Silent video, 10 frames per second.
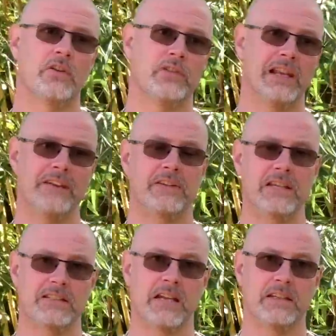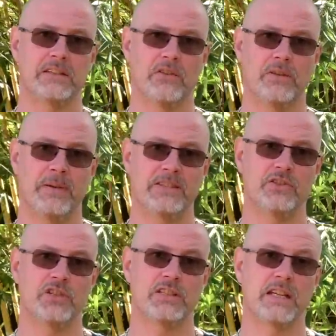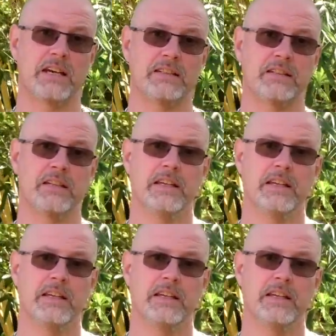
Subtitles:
on the left hand side, on the passenger side,